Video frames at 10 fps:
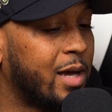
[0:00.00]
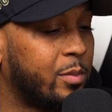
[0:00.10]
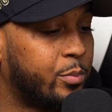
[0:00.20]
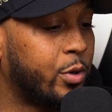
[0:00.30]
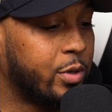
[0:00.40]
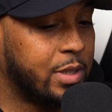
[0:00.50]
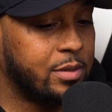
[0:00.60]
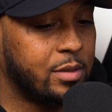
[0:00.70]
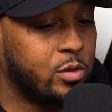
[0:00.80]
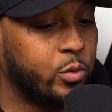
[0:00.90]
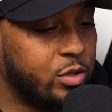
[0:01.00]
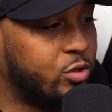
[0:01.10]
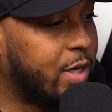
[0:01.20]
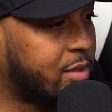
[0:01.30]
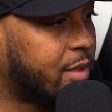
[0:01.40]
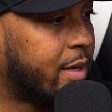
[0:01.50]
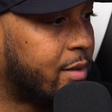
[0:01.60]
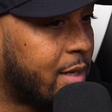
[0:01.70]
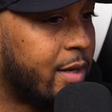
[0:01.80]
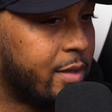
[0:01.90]
How important is it to address
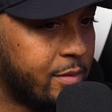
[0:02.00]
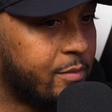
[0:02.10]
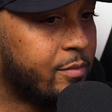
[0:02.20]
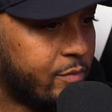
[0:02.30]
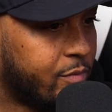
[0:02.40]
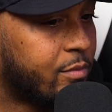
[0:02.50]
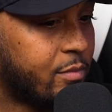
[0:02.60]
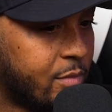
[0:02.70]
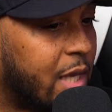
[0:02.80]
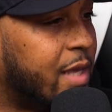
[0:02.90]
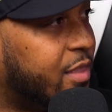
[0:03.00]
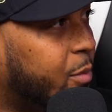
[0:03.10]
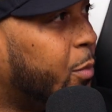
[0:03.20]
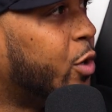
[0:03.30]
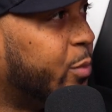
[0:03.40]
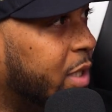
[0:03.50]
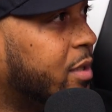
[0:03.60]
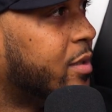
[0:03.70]
that, like, in the moment?